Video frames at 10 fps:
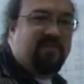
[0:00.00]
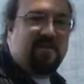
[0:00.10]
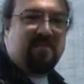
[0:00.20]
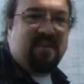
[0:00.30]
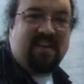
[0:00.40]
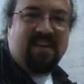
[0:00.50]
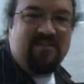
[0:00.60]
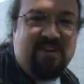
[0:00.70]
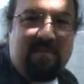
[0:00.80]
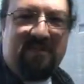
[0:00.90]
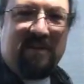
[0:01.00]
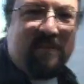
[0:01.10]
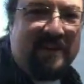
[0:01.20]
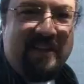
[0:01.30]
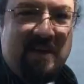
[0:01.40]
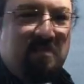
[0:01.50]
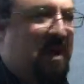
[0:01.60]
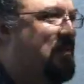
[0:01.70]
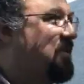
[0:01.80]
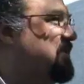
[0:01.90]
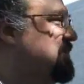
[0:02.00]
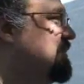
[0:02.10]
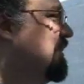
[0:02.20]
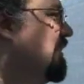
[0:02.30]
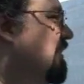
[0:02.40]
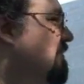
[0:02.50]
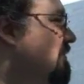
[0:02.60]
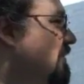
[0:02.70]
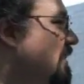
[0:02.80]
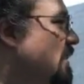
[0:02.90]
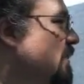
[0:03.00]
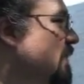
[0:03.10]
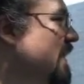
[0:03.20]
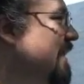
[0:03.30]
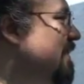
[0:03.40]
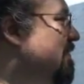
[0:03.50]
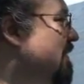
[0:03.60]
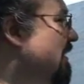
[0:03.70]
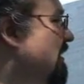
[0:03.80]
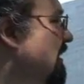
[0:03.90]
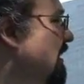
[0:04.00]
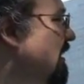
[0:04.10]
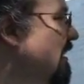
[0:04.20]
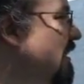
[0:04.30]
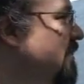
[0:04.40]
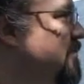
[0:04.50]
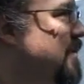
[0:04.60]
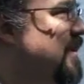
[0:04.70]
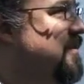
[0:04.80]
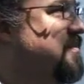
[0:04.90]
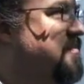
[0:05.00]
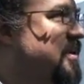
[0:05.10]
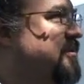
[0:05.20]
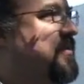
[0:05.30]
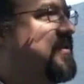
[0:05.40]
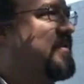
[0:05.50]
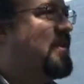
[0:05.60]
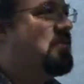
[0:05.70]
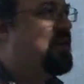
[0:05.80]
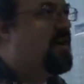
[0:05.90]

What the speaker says: from the chopped up bumpers, and that kind of thing, as well as mostly recycled